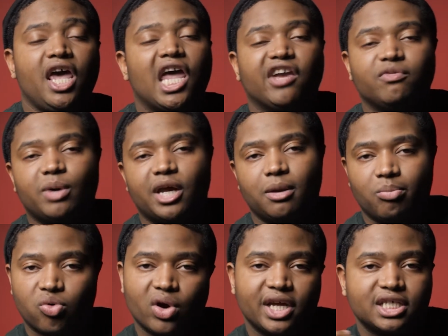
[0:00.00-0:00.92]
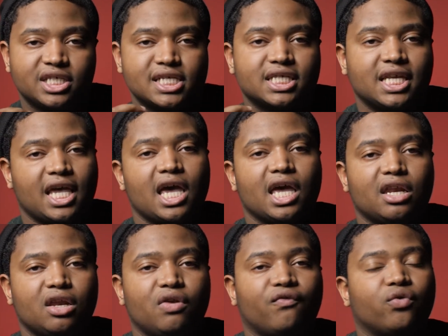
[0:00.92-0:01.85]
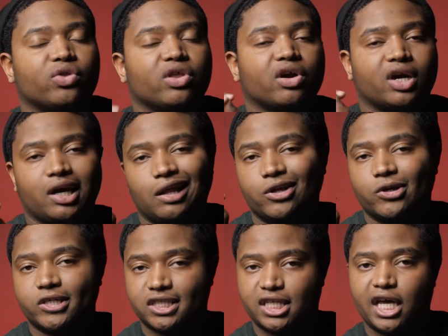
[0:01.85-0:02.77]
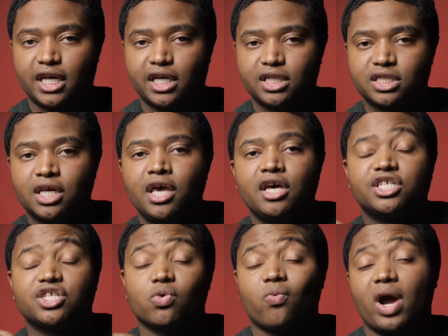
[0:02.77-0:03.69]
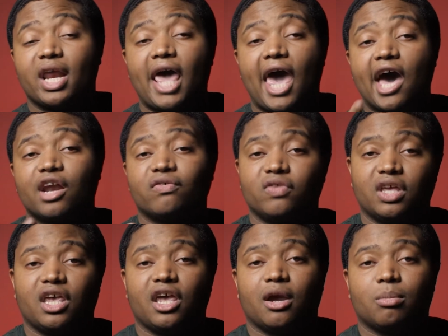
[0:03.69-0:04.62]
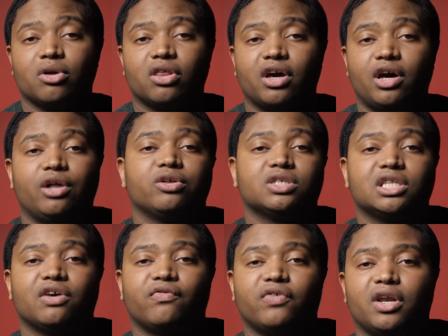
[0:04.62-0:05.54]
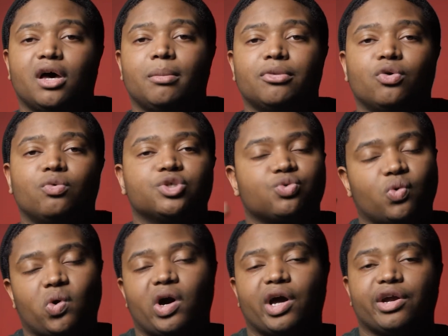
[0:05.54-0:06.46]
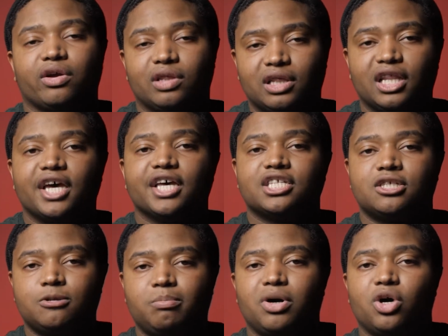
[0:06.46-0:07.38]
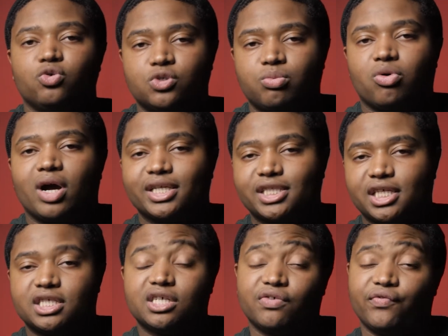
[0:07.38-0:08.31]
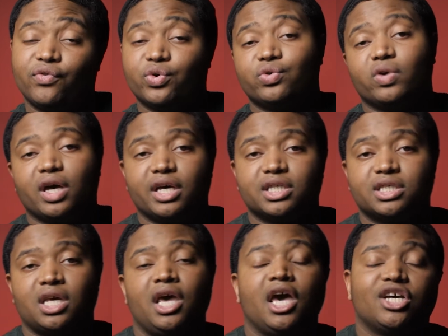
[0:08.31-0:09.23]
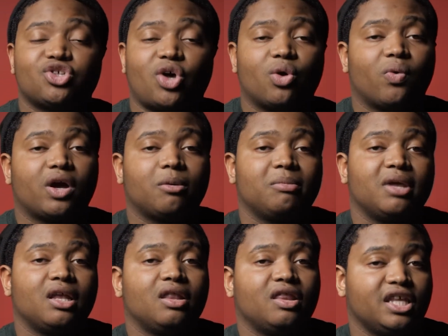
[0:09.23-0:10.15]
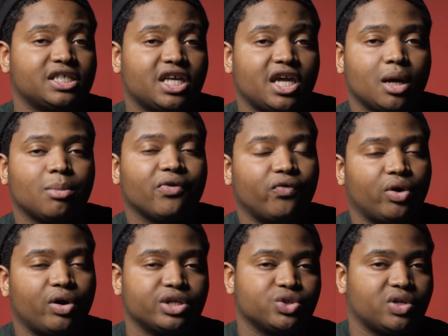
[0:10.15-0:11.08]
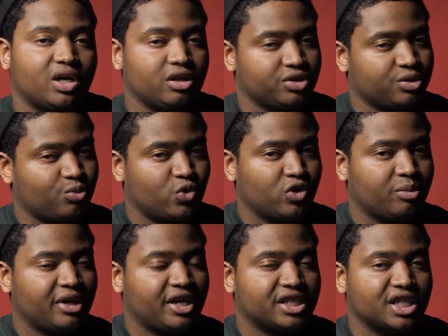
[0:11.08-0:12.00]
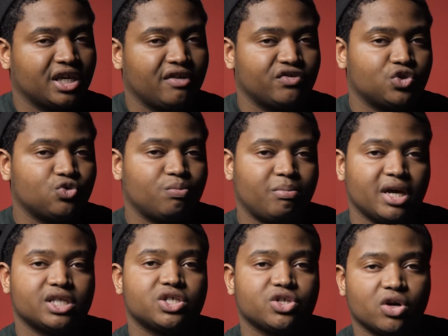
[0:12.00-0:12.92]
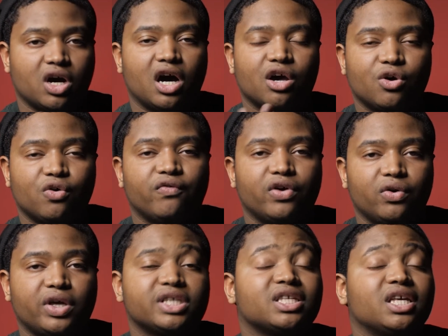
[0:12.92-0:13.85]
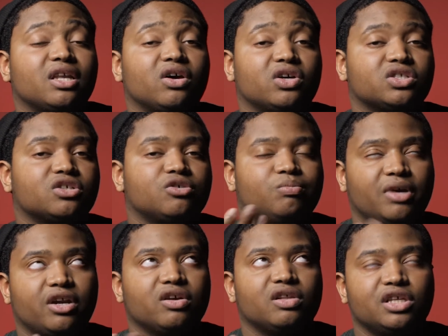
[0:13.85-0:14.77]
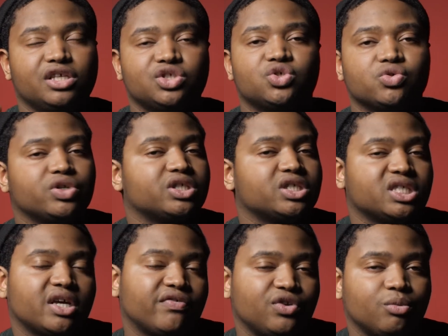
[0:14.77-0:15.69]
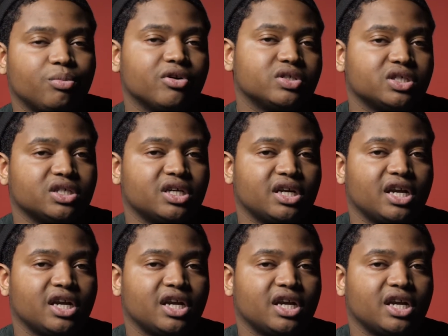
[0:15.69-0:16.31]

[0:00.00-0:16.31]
Everybody praises Canon for their color science, so right out of the camera the colors look phenomenal, which require less post-processing for you guys. So I would recommend this camera for $100 more because it gives you better autofocus and also better lens choices after you purchase an